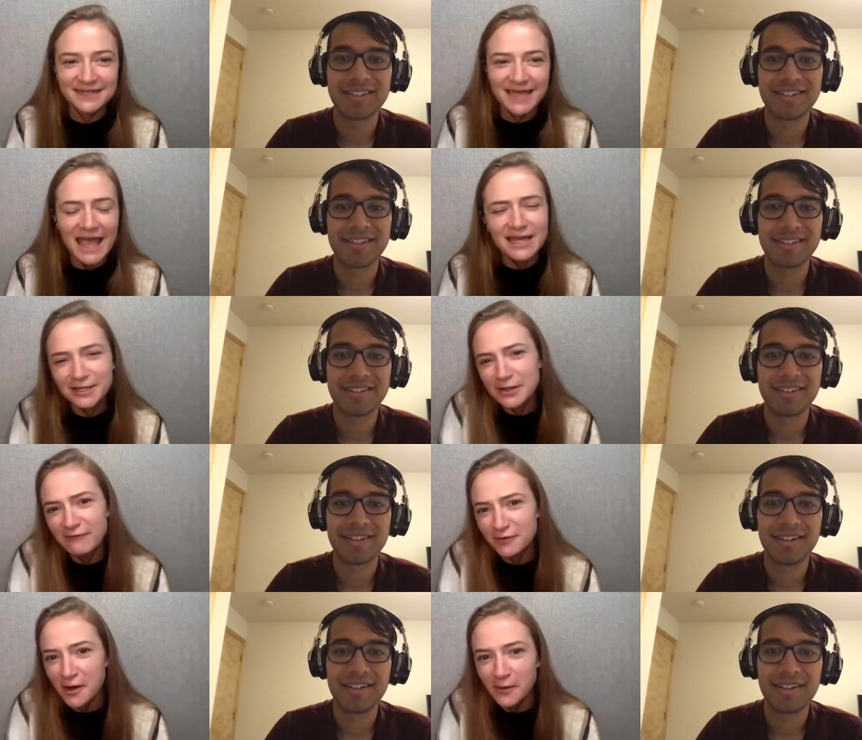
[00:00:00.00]
Speaker 1: And you
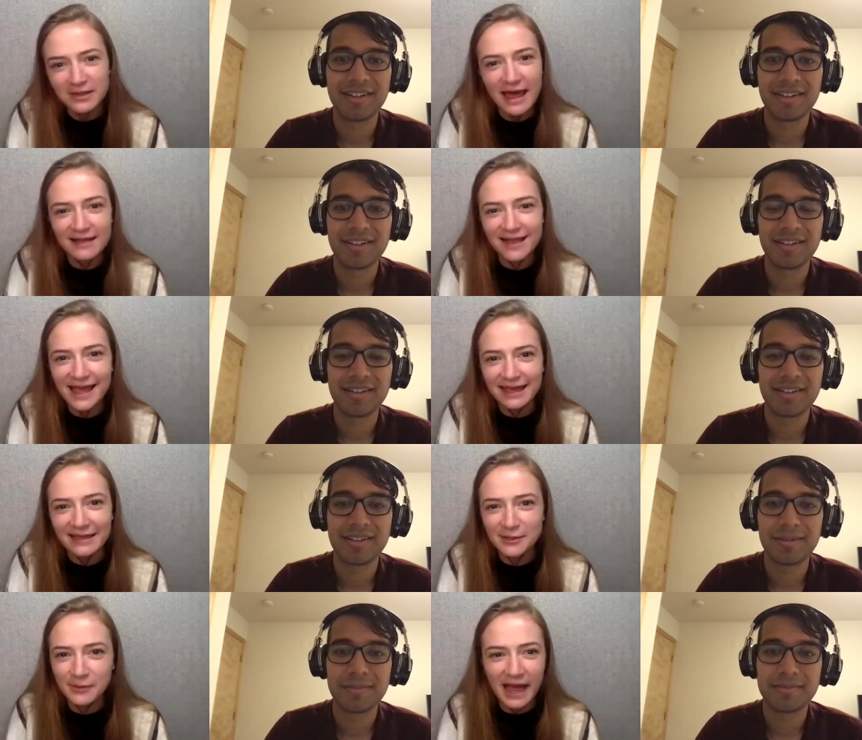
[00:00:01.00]
never know with LA.
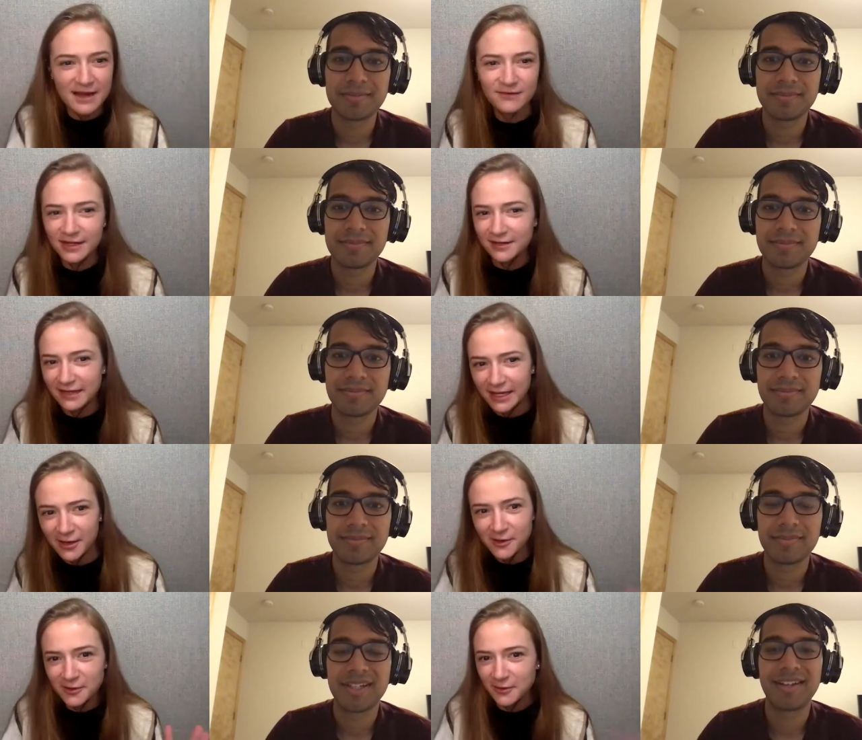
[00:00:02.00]
You kind of hear like,
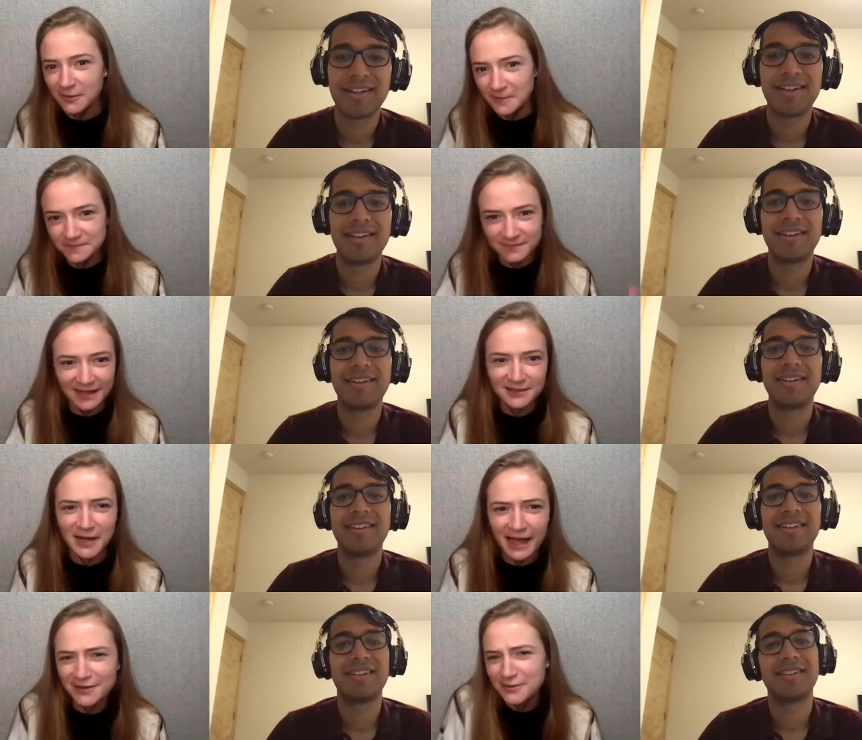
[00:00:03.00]
"Oh, I don't,
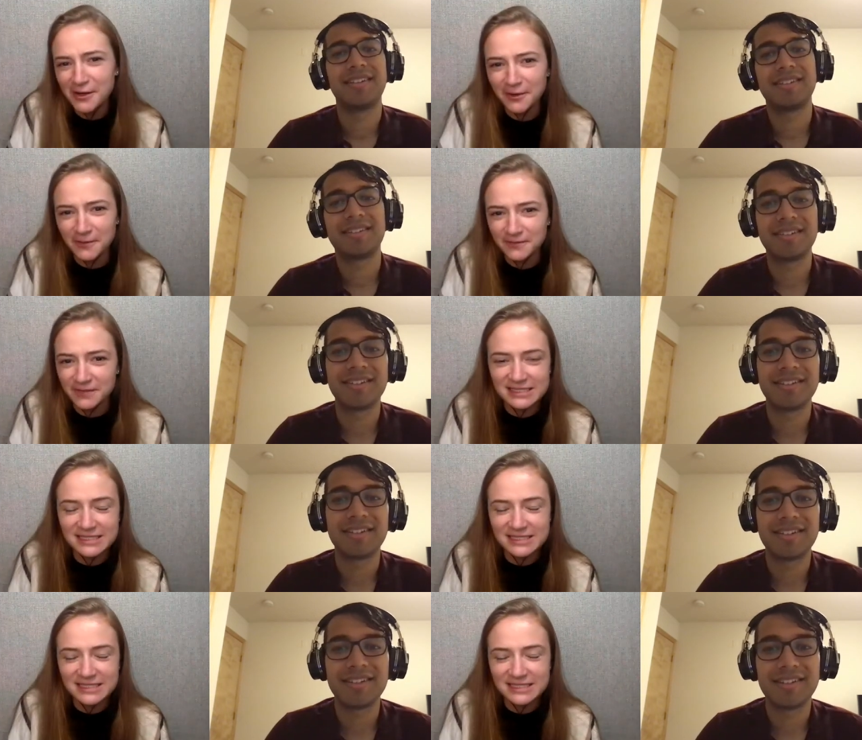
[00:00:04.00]
I don't know the
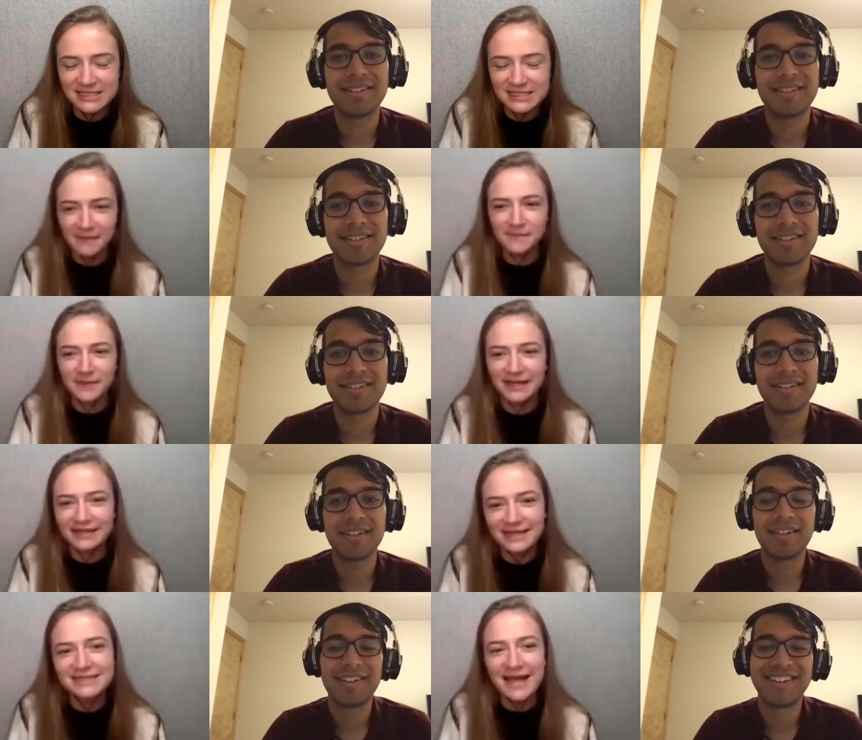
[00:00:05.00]
stereotype, but
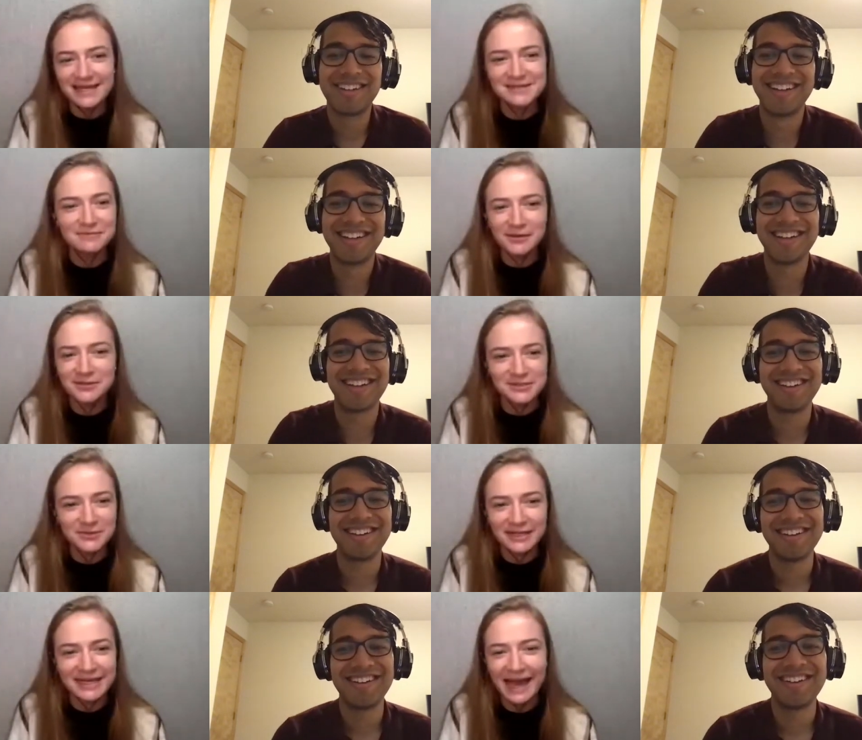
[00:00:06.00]
that's awesome. They were just
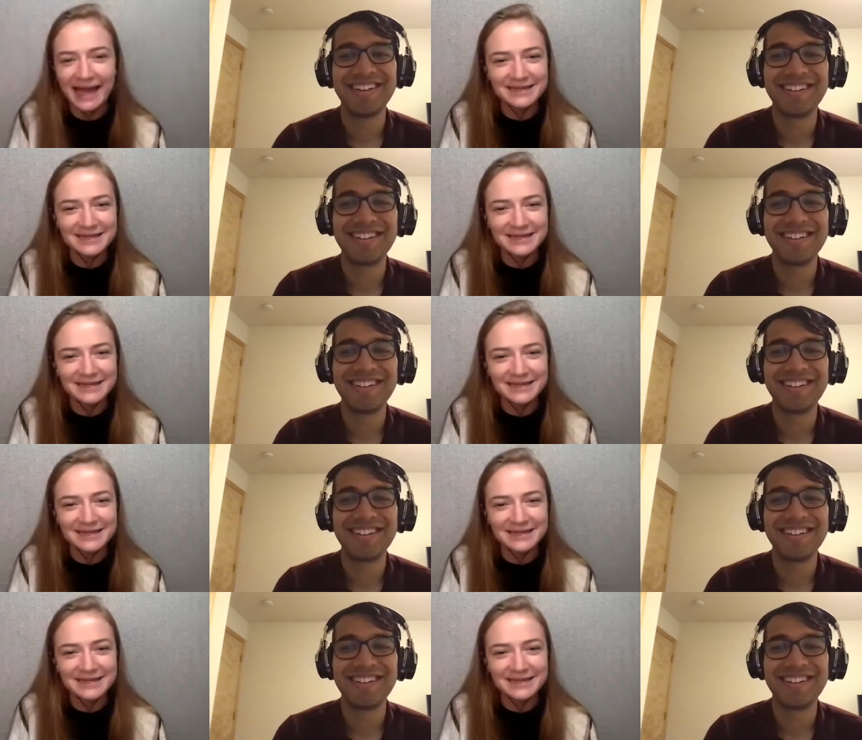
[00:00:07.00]
really kind